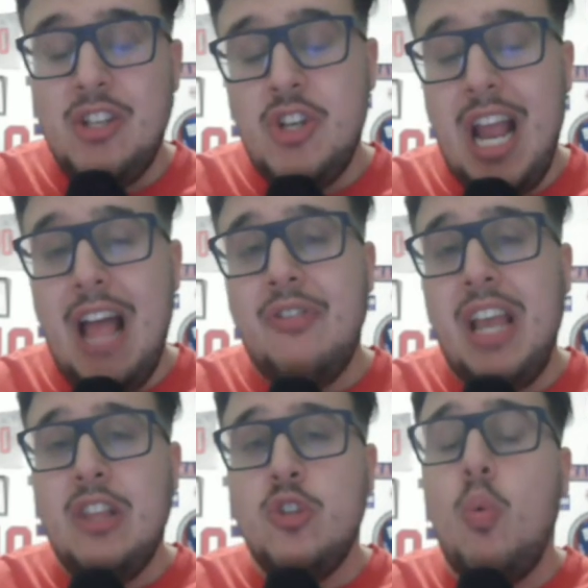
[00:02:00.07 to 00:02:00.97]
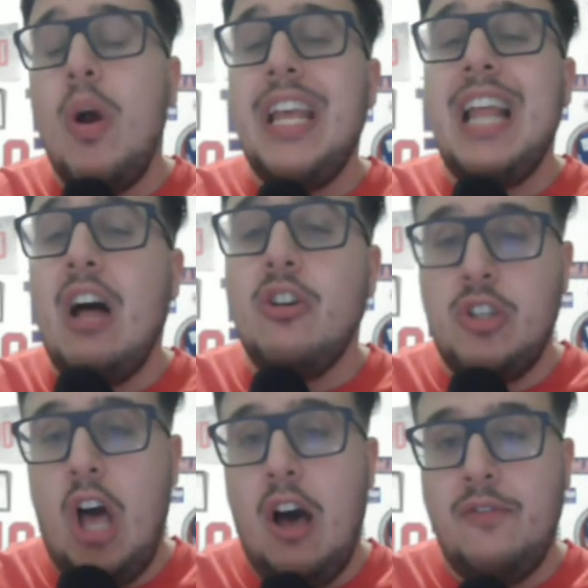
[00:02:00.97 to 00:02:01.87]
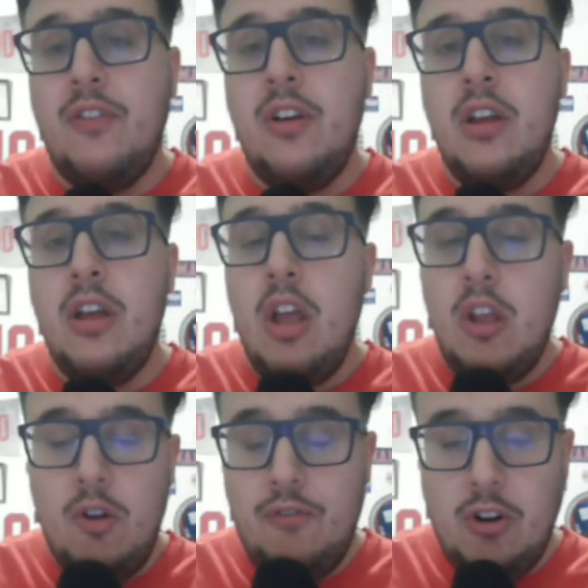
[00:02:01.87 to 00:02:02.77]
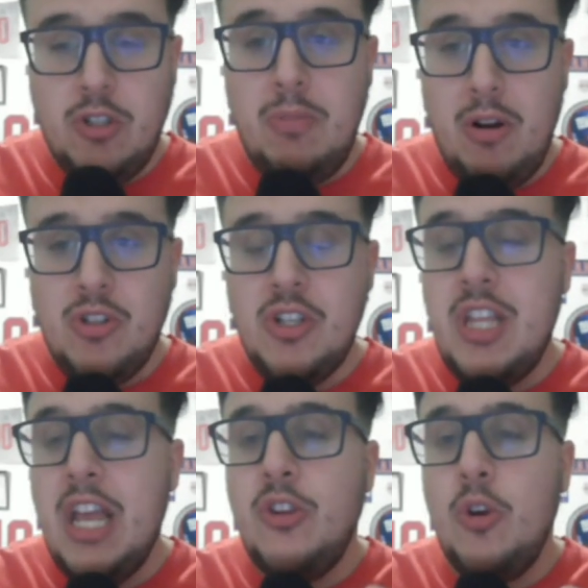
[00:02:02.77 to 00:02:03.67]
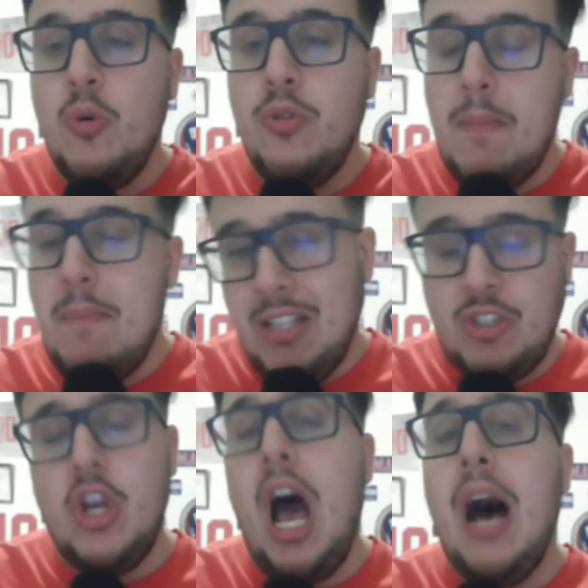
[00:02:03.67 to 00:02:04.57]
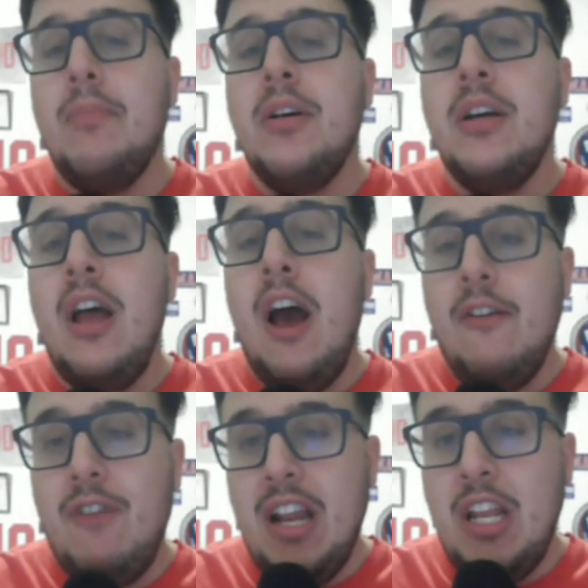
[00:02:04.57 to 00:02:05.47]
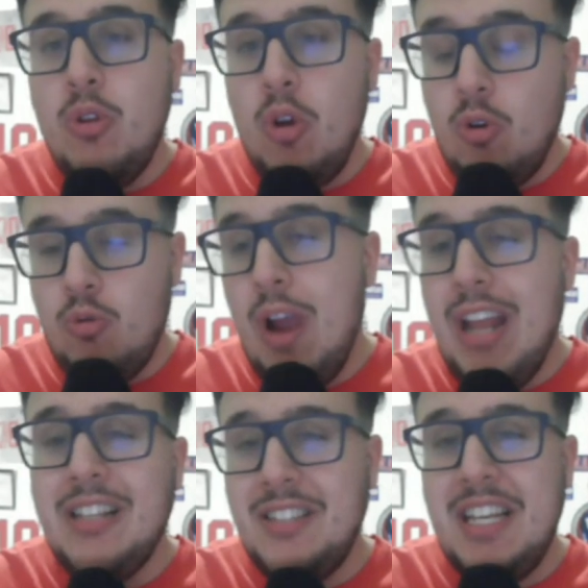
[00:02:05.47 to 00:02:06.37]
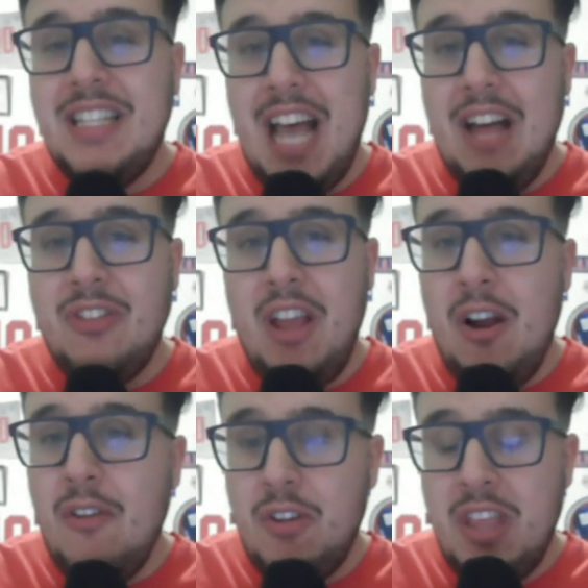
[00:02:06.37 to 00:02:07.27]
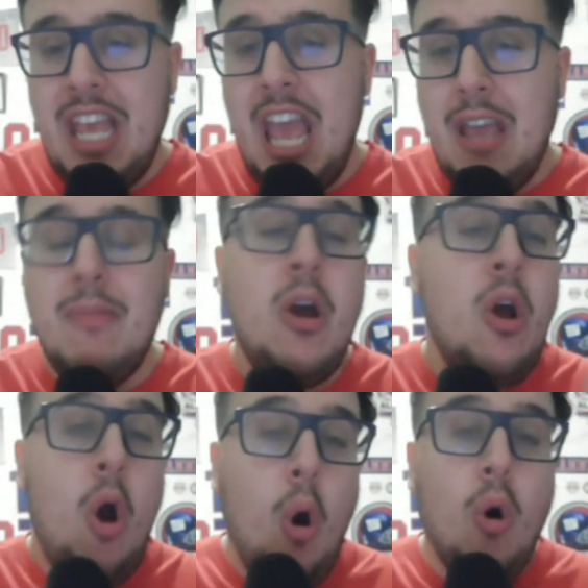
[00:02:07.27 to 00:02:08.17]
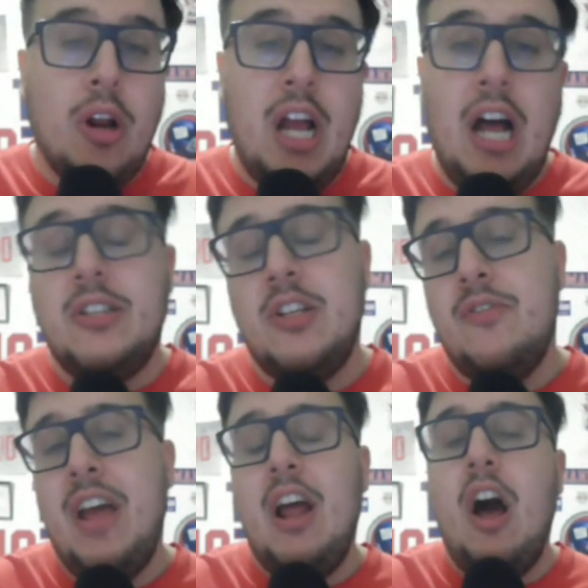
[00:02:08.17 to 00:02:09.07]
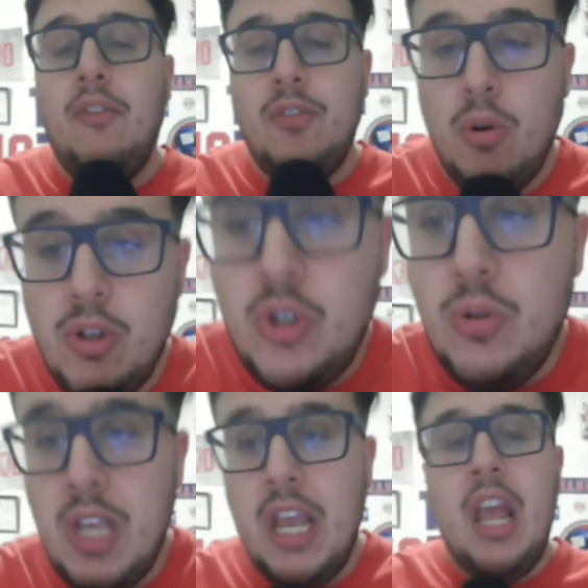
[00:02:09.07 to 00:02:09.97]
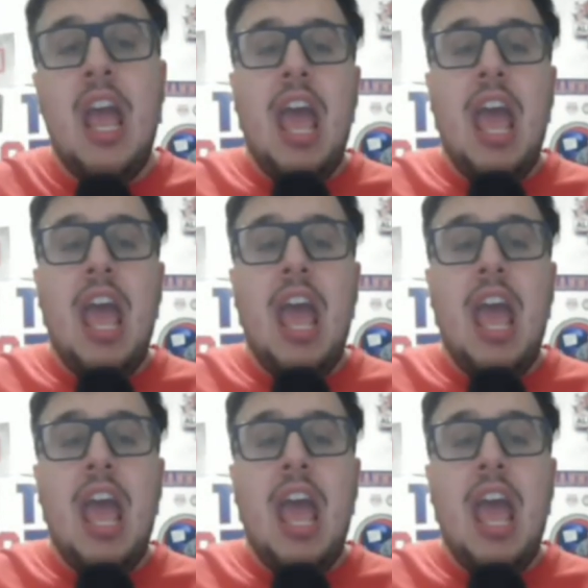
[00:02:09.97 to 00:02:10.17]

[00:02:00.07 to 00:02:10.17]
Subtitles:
at checkout to get $20 off your first purchase. They do the best job of finding you the greatest seats out there for the game or concert event of your choosing.